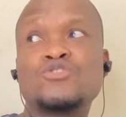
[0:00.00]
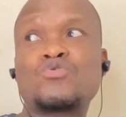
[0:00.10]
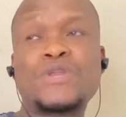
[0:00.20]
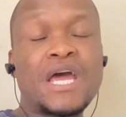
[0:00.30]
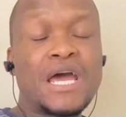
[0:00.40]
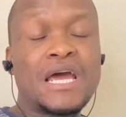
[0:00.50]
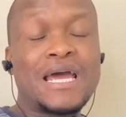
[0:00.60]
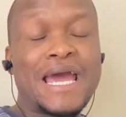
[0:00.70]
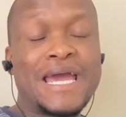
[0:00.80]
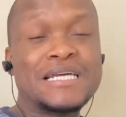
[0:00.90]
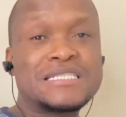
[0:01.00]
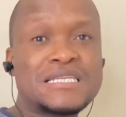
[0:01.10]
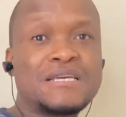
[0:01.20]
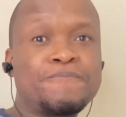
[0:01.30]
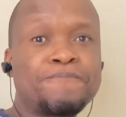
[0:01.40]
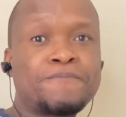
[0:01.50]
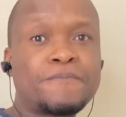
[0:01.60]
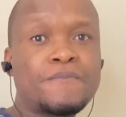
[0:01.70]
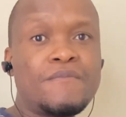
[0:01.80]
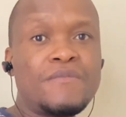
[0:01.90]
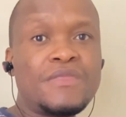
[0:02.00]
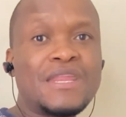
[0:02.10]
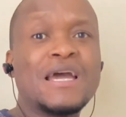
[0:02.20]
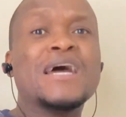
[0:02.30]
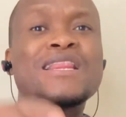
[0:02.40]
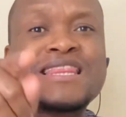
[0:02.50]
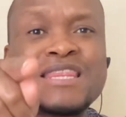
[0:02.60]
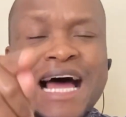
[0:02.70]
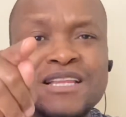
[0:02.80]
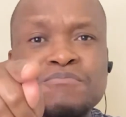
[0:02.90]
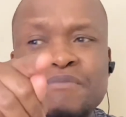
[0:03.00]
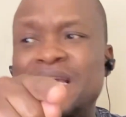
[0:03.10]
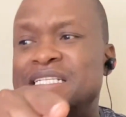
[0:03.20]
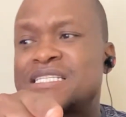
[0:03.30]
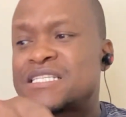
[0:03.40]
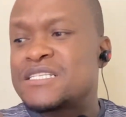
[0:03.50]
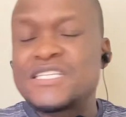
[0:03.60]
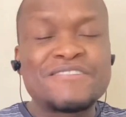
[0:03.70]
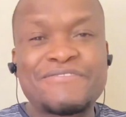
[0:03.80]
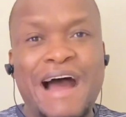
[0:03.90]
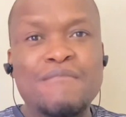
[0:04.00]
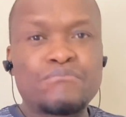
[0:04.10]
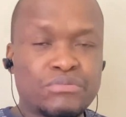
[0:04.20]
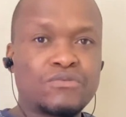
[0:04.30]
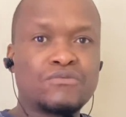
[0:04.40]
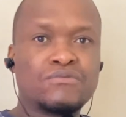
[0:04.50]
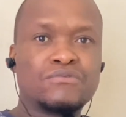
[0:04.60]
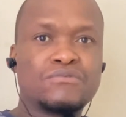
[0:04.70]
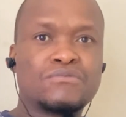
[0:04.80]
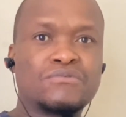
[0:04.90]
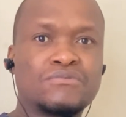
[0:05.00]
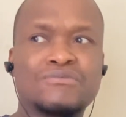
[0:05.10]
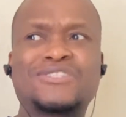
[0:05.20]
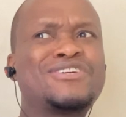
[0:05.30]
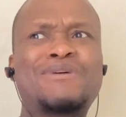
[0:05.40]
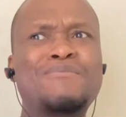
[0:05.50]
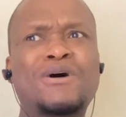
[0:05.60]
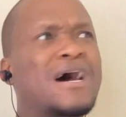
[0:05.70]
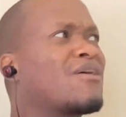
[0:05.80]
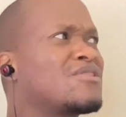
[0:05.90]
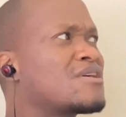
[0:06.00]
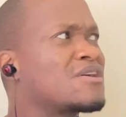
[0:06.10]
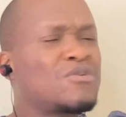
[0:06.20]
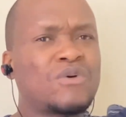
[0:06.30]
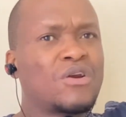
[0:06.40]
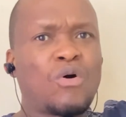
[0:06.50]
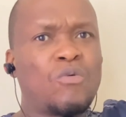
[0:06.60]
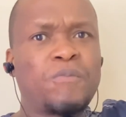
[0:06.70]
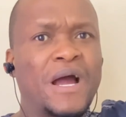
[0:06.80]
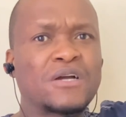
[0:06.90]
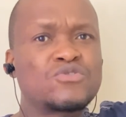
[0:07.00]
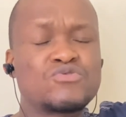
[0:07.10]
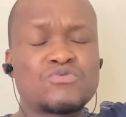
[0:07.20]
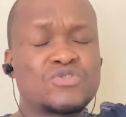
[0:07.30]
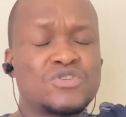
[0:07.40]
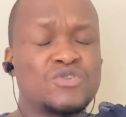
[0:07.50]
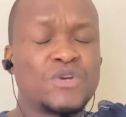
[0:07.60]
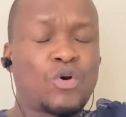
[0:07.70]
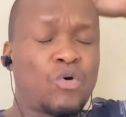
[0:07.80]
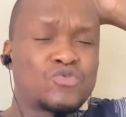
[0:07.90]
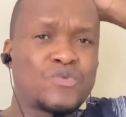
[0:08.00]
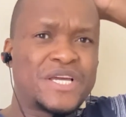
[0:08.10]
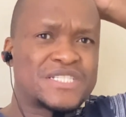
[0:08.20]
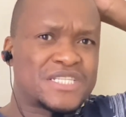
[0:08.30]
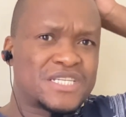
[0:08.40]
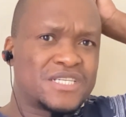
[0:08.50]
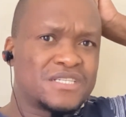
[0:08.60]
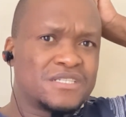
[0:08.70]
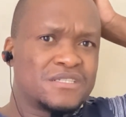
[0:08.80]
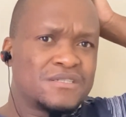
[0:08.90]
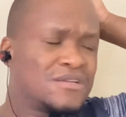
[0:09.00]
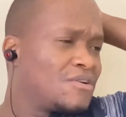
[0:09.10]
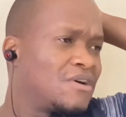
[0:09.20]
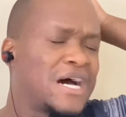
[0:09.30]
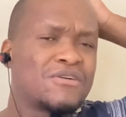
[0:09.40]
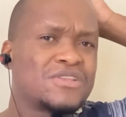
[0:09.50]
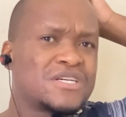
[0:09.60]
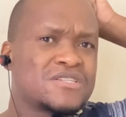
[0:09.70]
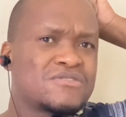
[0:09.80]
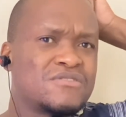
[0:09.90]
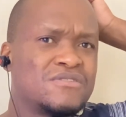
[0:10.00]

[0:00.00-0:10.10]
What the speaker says: to the ANC, that means Shivambu, I don't think he will go back he will go to ANC. No, I don't think so.